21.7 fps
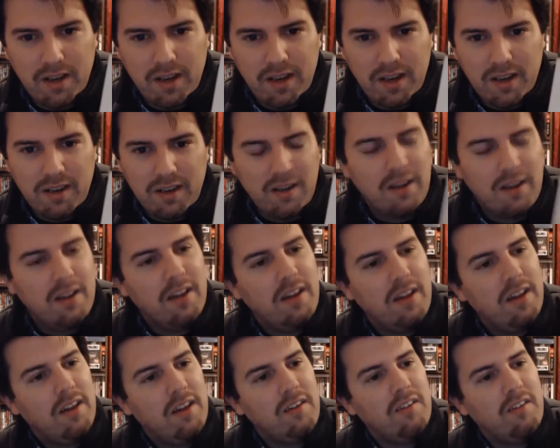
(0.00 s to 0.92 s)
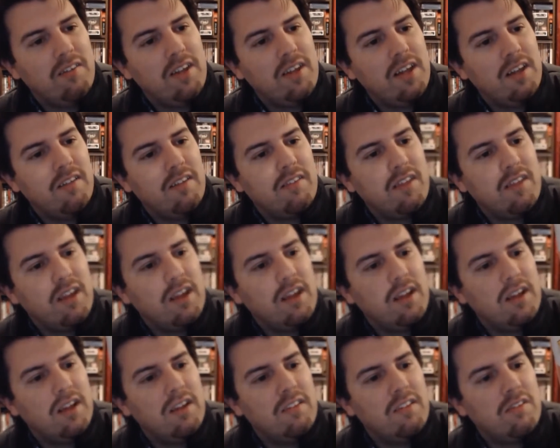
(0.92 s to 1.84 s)
And you can see his
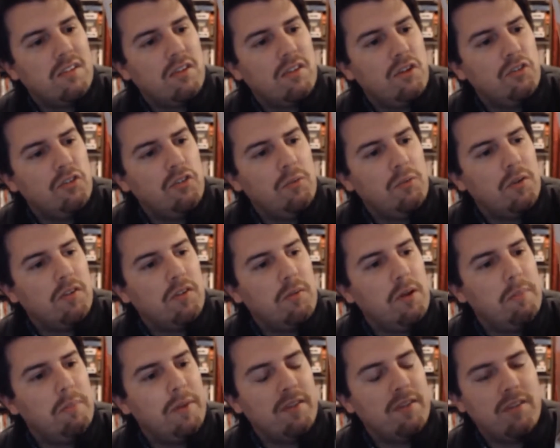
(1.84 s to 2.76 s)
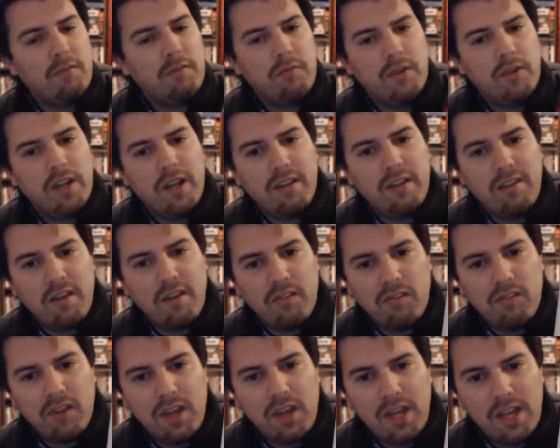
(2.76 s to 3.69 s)
costume is a little bit different than it
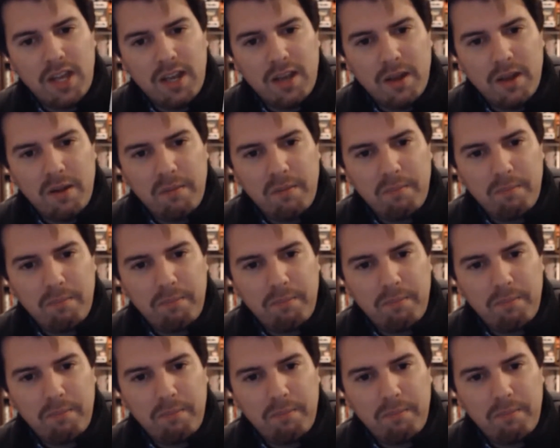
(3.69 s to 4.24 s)
does in